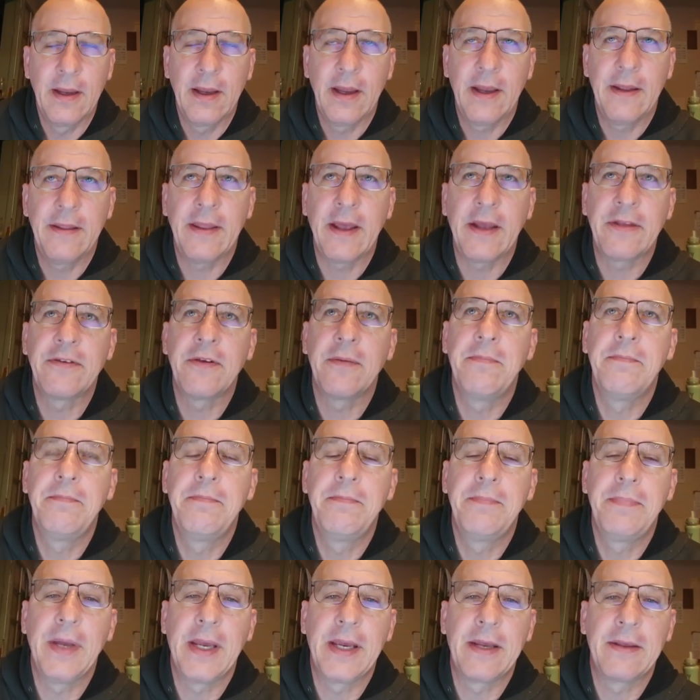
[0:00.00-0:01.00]
And that's a
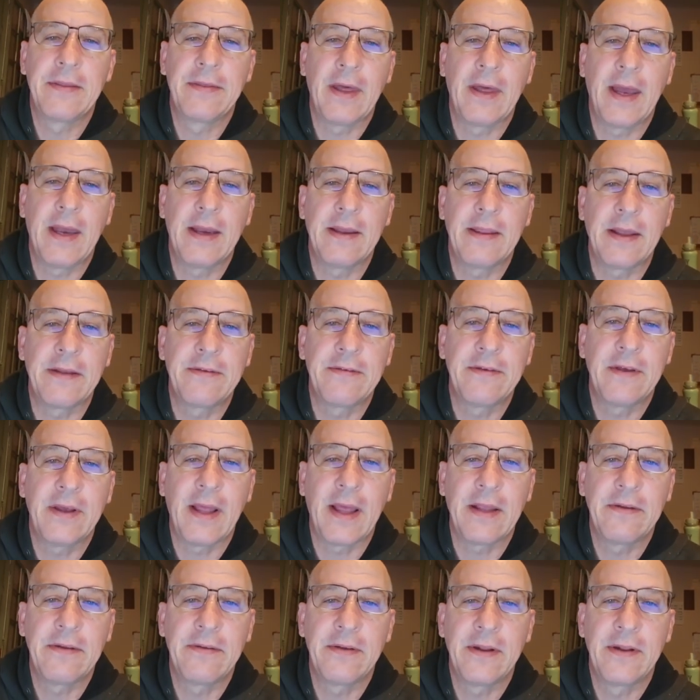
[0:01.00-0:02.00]
big thing.
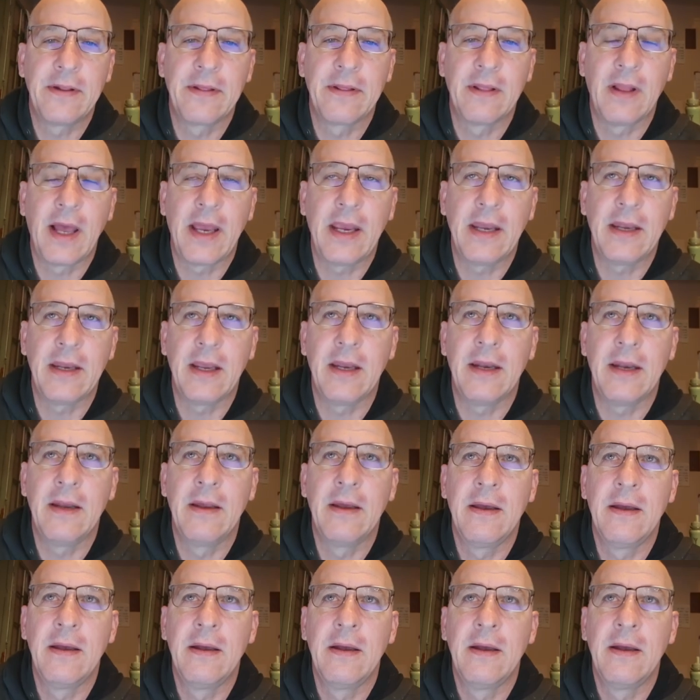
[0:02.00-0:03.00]
That's enlightening.
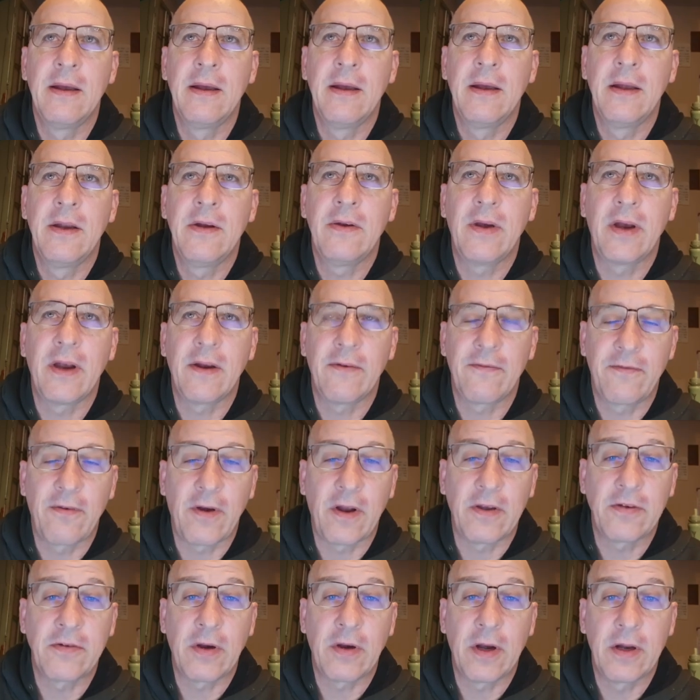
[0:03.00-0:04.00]
Do I get
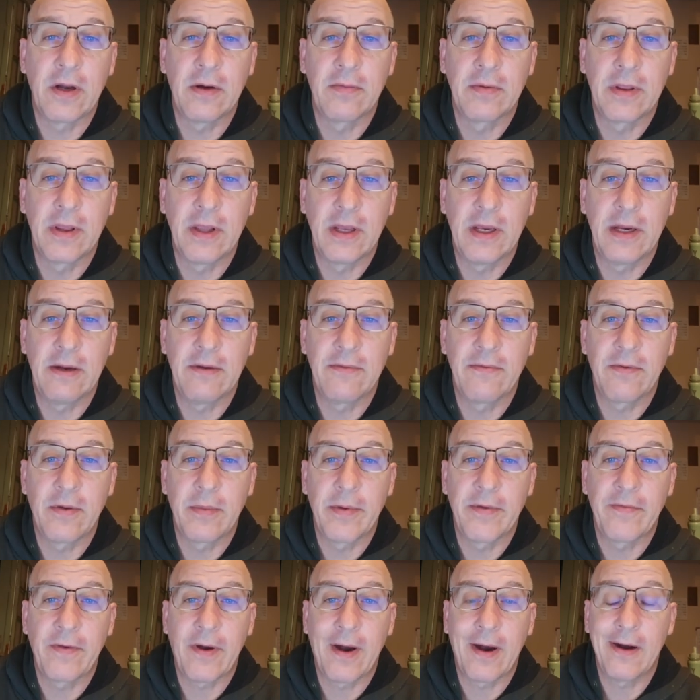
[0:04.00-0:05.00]
frustrated with leading from
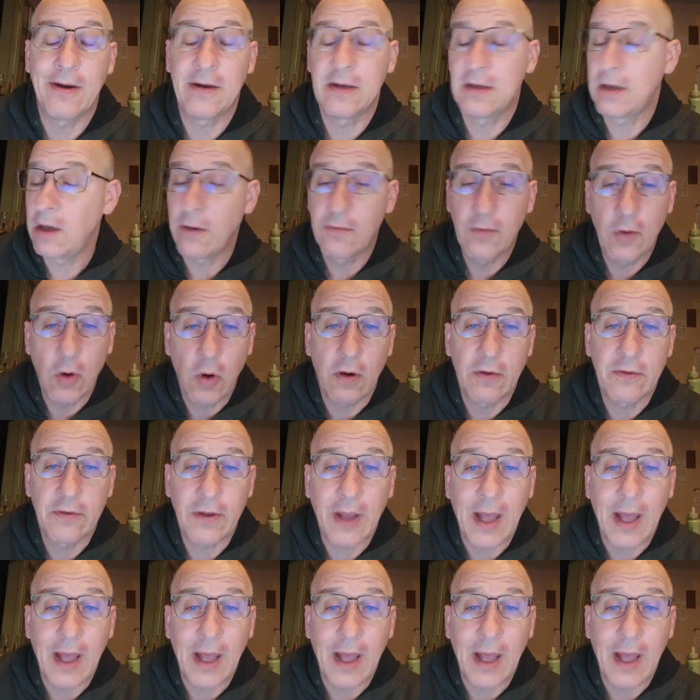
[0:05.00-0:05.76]
afar? Of course.